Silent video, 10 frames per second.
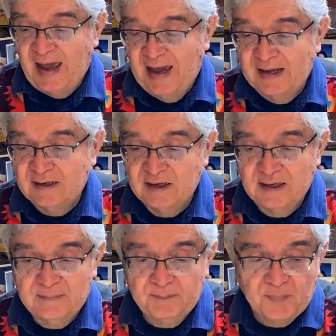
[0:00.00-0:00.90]
and
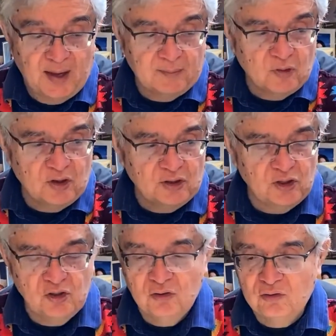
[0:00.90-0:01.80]
I'm going
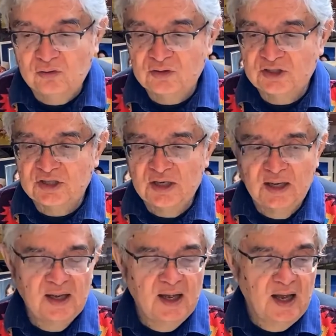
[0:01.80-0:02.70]
to use
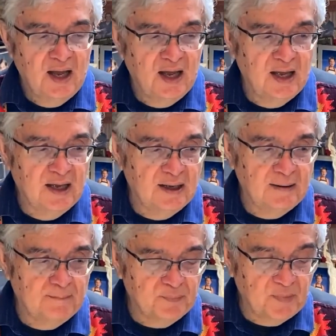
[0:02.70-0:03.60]

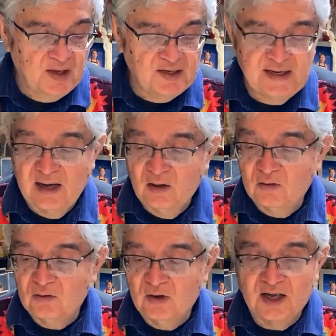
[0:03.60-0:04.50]

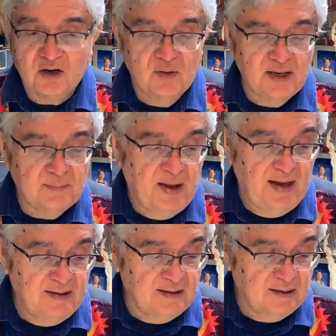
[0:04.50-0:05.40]
yellow acrylic
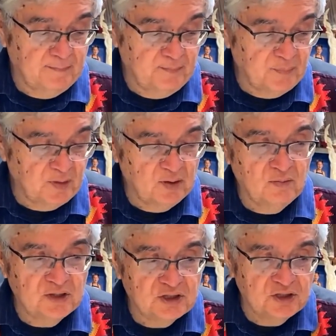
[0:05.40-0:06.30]
paint,
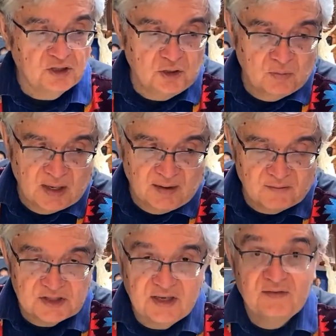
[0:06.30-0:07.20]
which you will
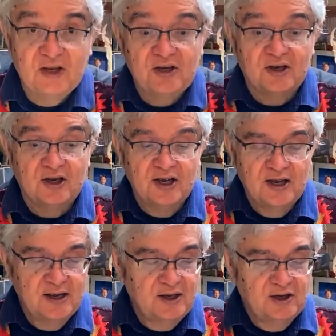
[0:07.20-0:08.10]
have received in
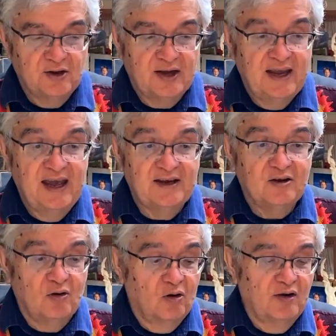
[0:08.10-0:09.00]
your
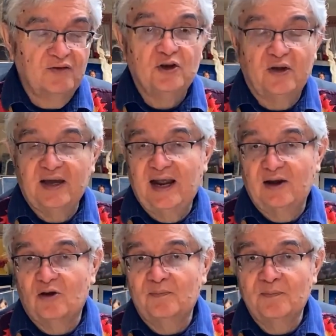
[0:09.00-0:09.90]
kit, or if you're doing it
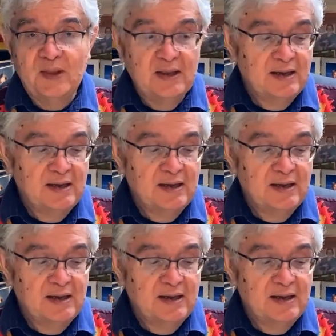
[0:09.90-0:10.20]
at home,